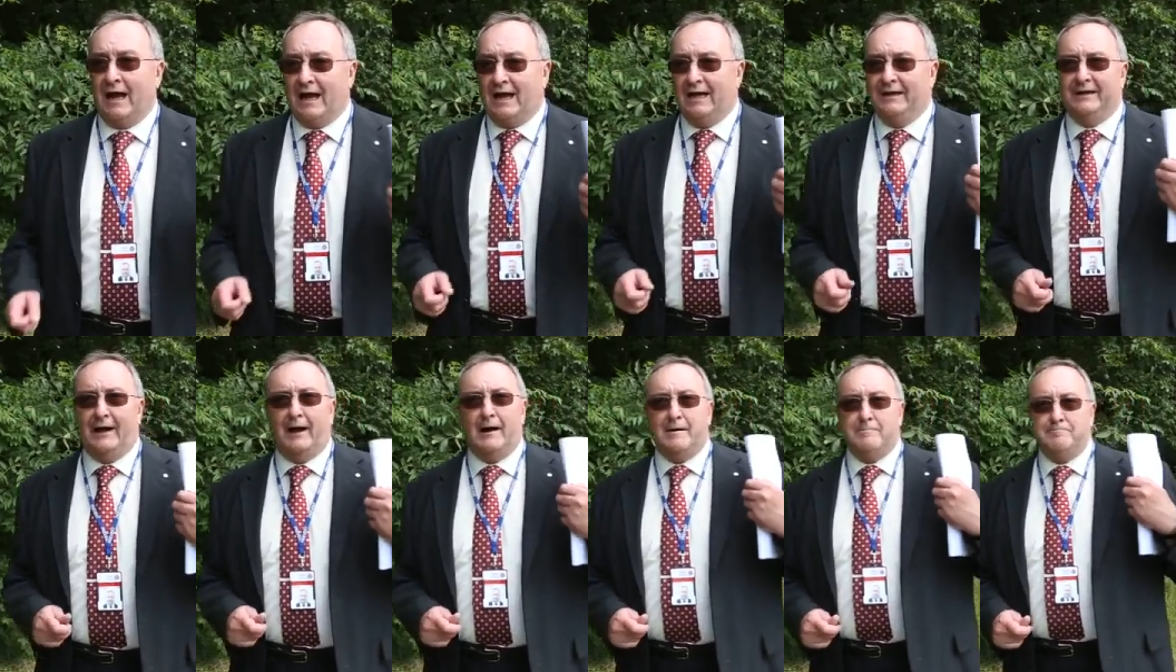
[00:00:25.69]
And
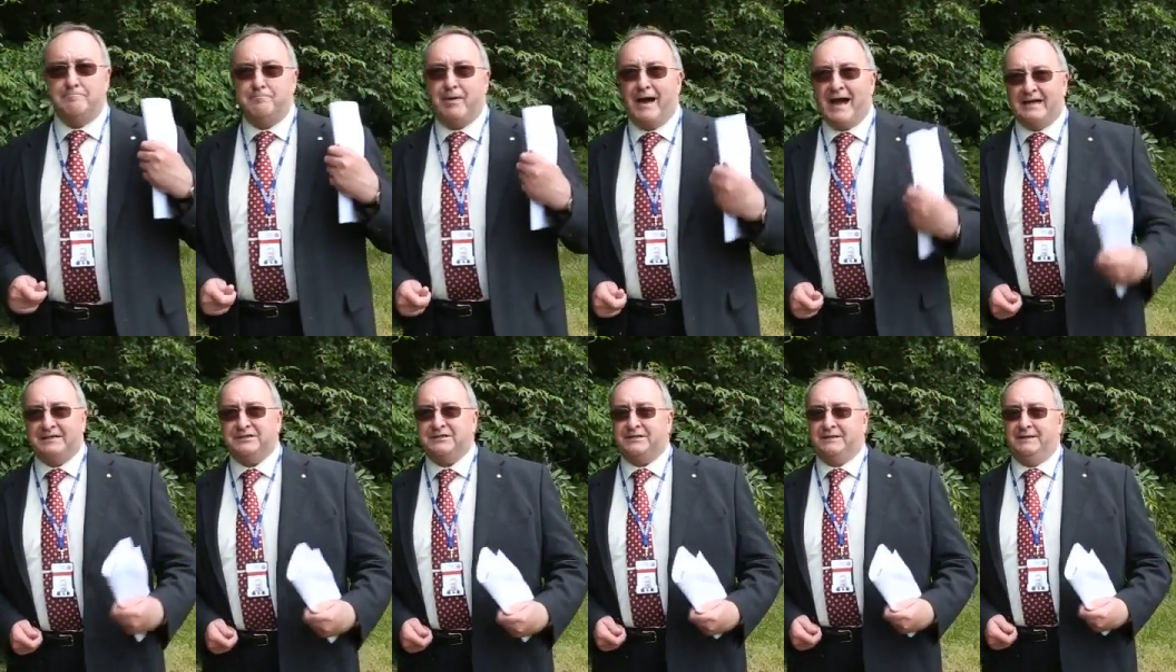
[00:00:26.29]
I'm
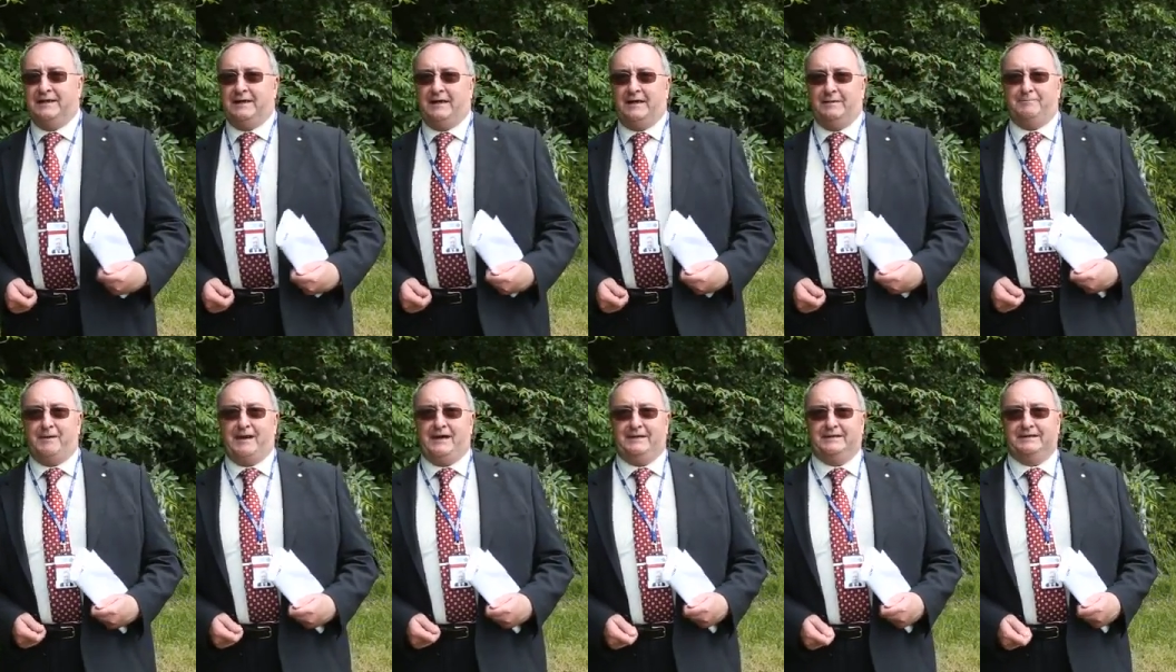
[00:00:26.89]
passionate
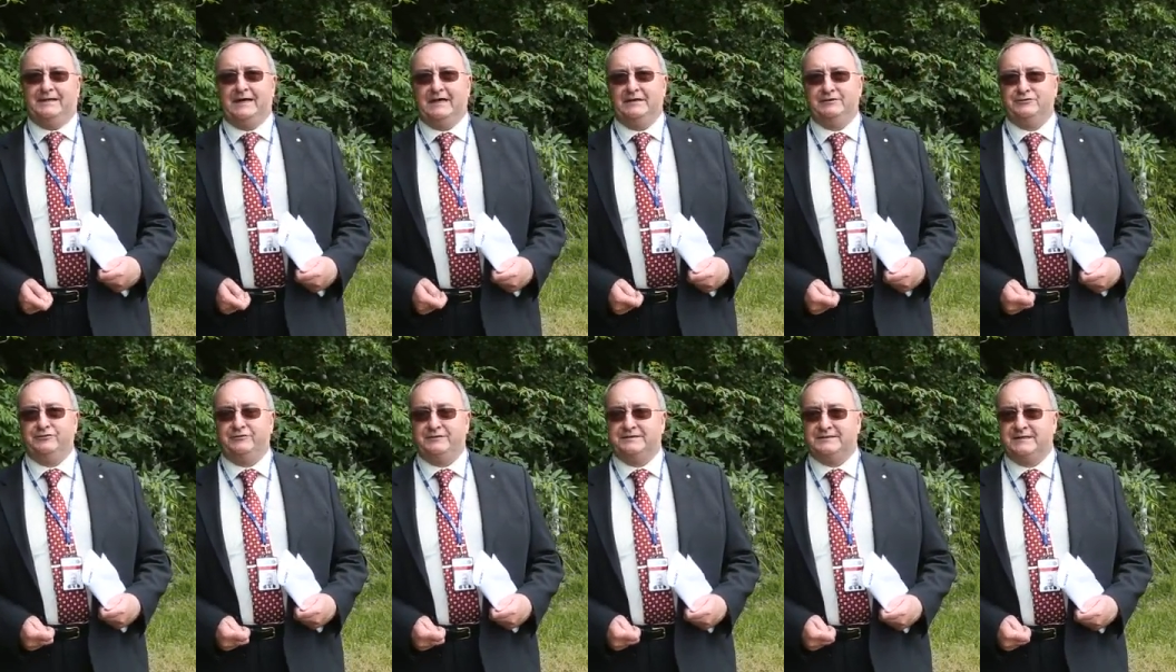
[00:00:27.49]
about the
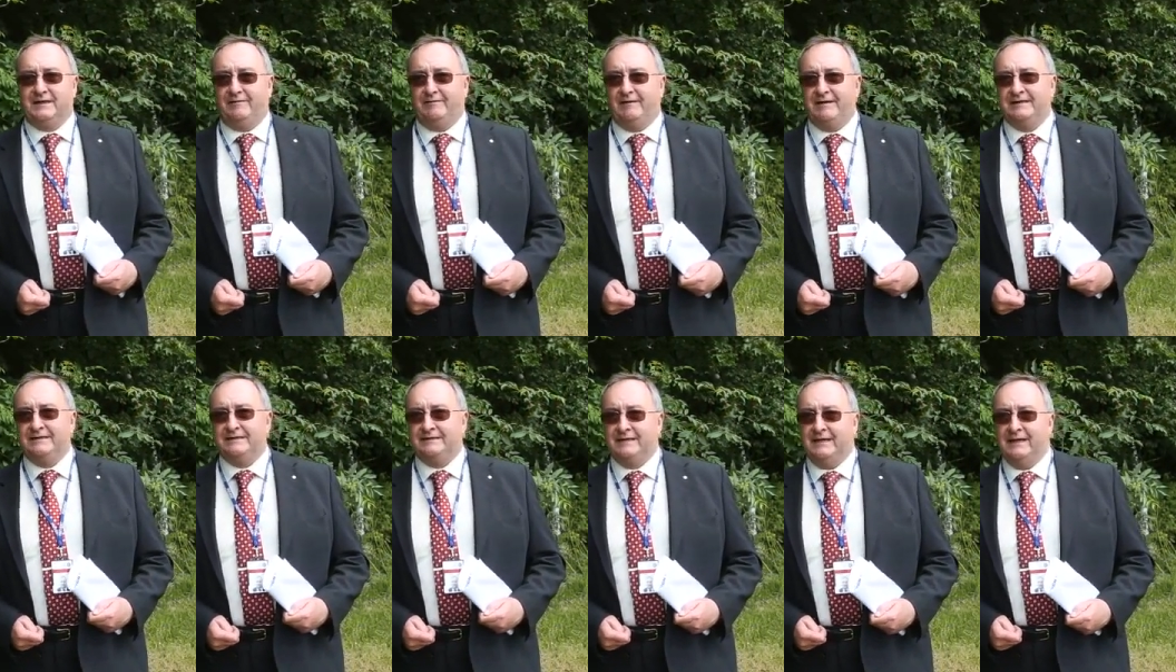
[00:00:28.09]

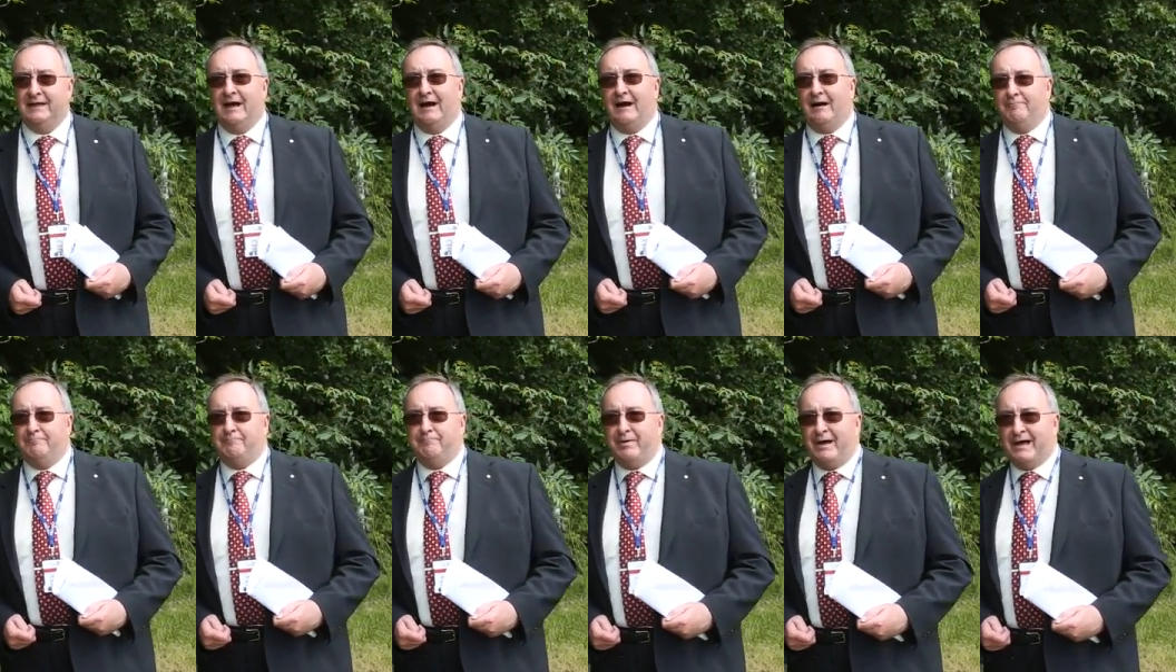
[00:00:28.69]
countryside,
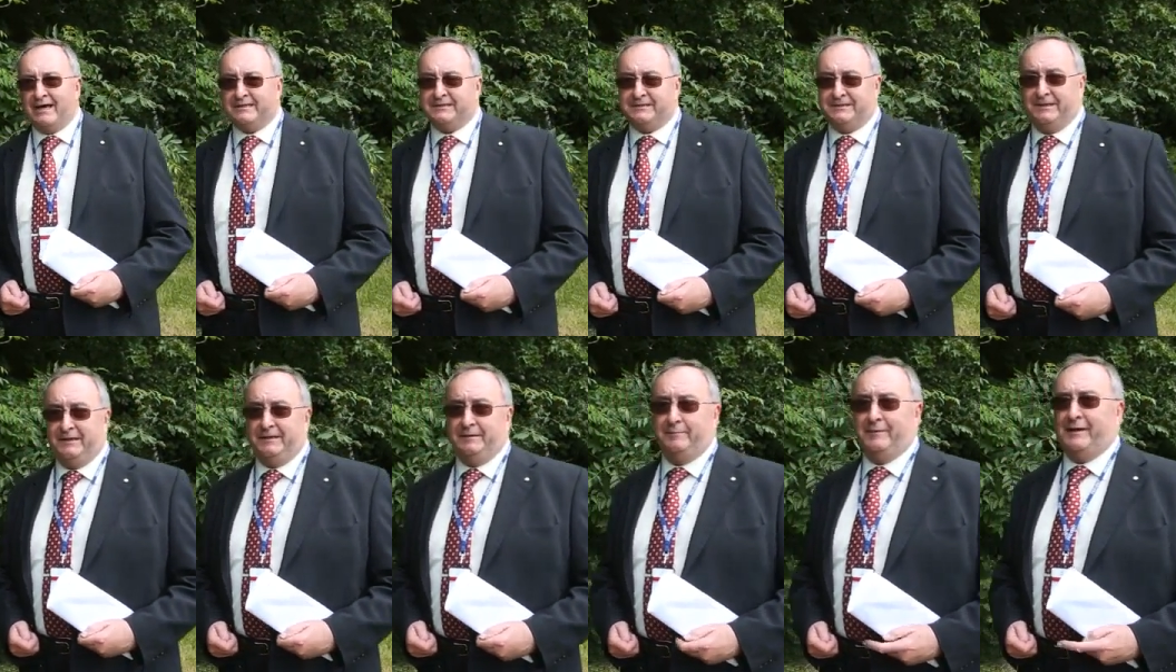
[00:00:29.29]
I'm
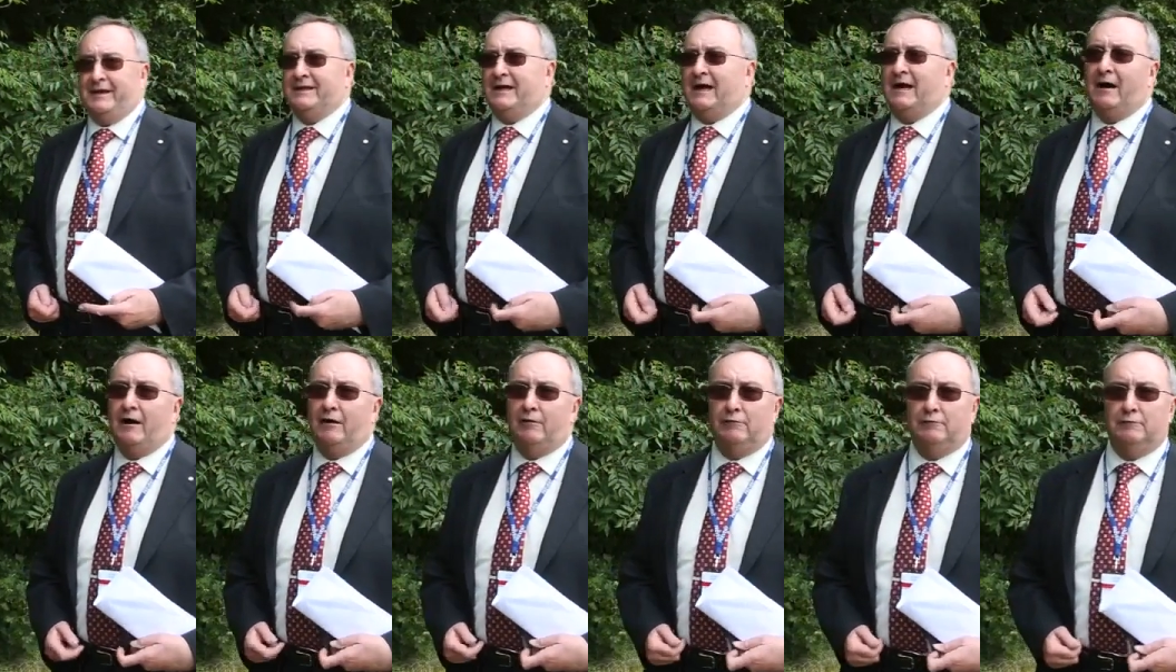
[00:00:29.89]
passionate about the
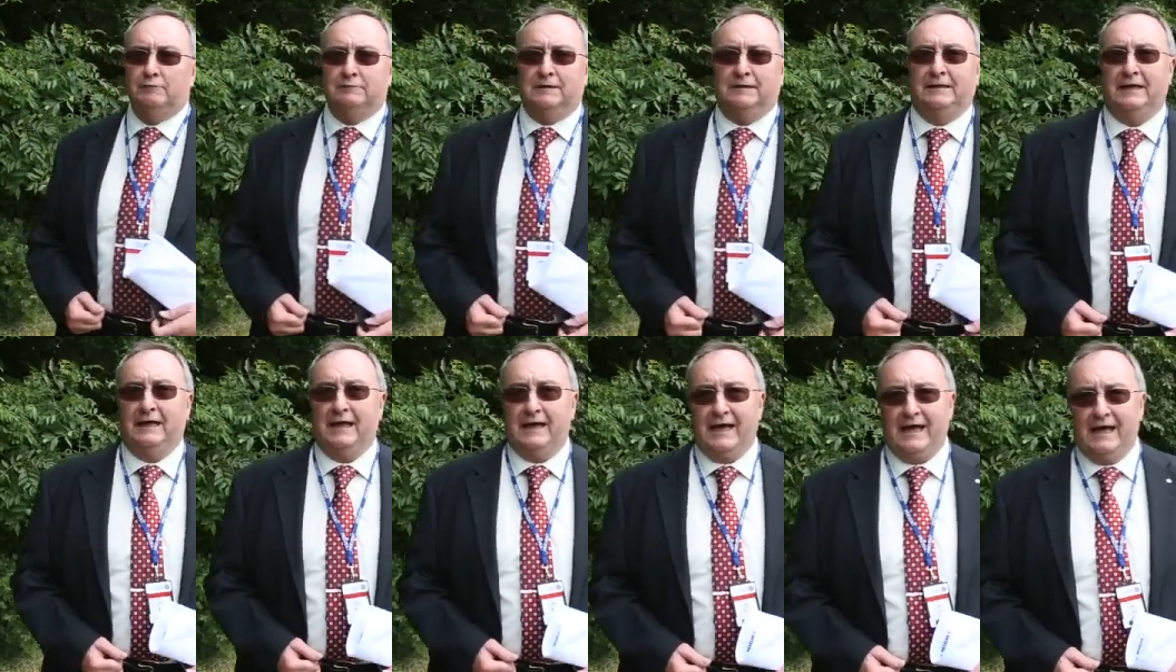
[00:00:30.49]
whole
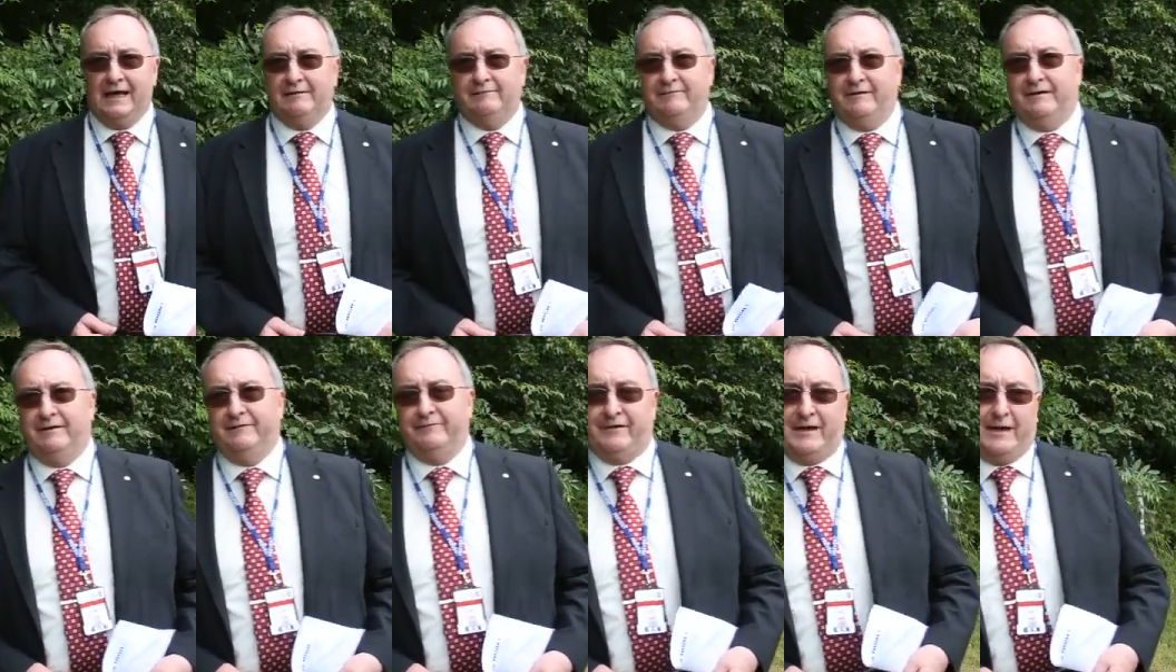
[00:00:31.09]

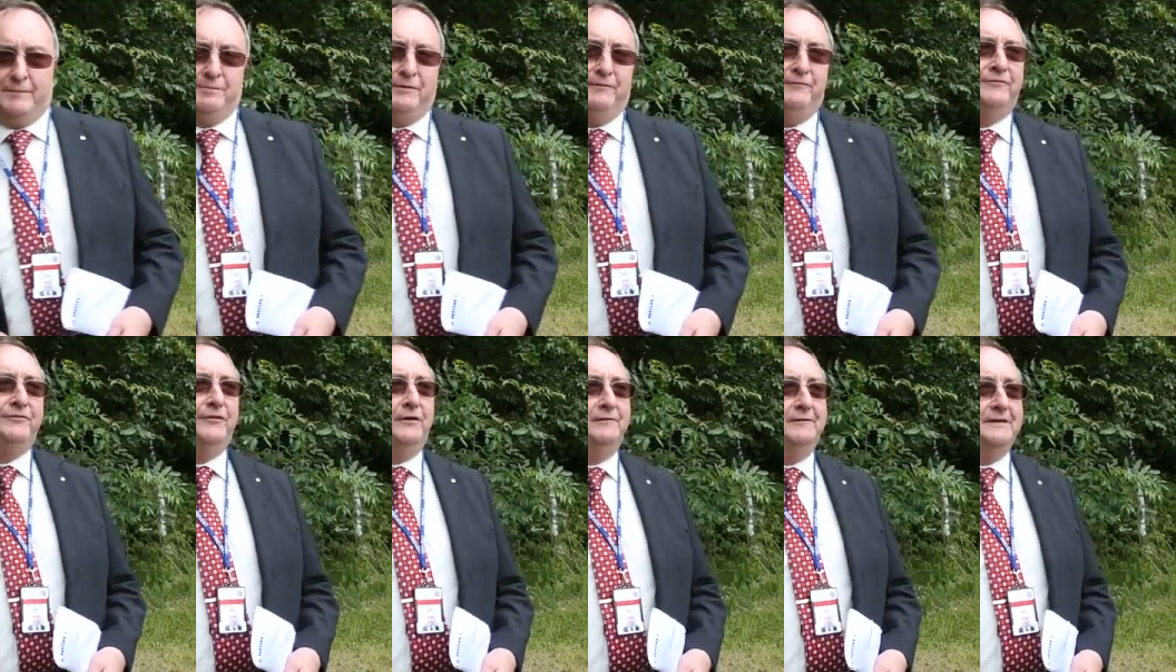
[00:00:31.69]
area of Epping
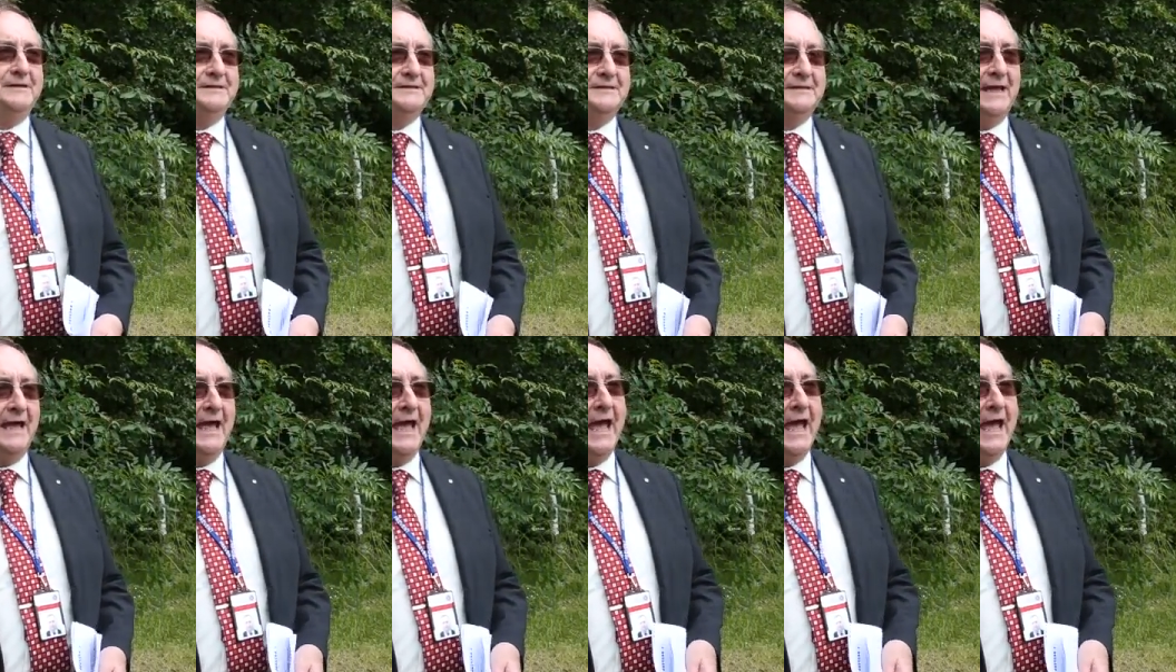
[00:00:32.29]
Forest,